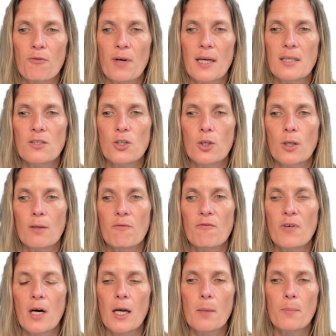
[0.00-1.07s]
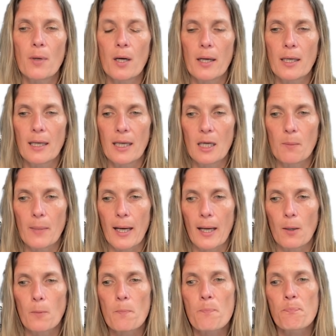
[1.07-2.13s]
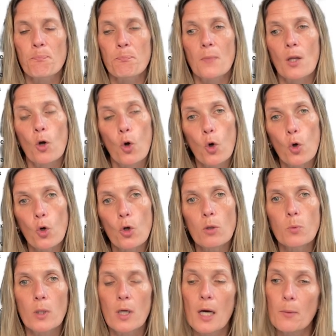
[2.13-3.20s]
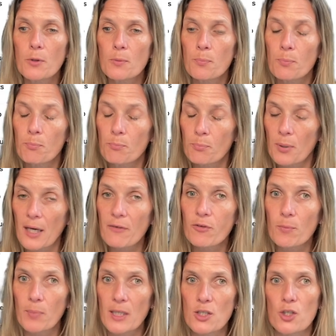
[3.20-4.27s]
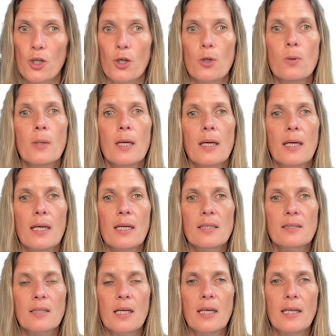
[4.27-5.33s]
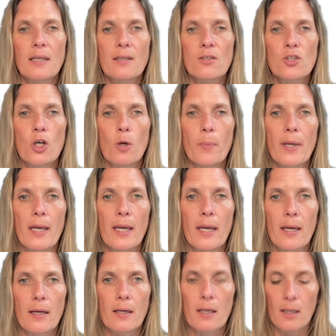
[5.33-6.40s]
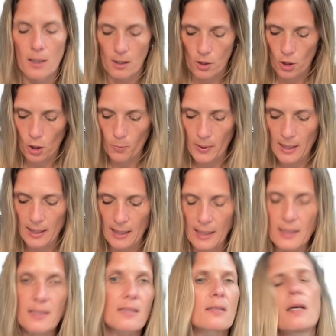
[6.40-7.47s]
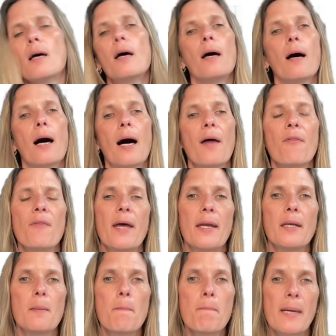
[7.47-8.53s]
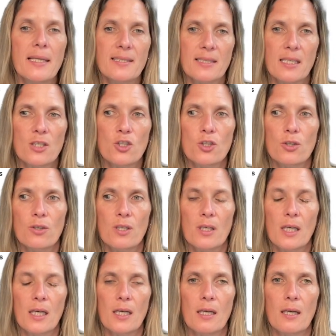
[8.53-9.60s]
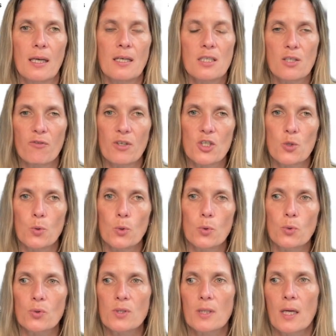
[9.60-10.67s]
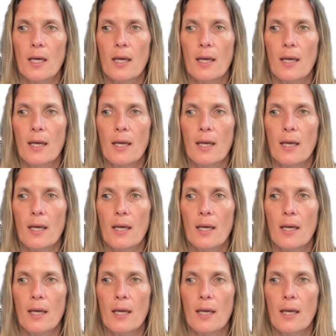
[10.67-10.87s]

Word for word: friends, you can invite by email, or what I would preferably do is click the top here, copy this, and then message the individuals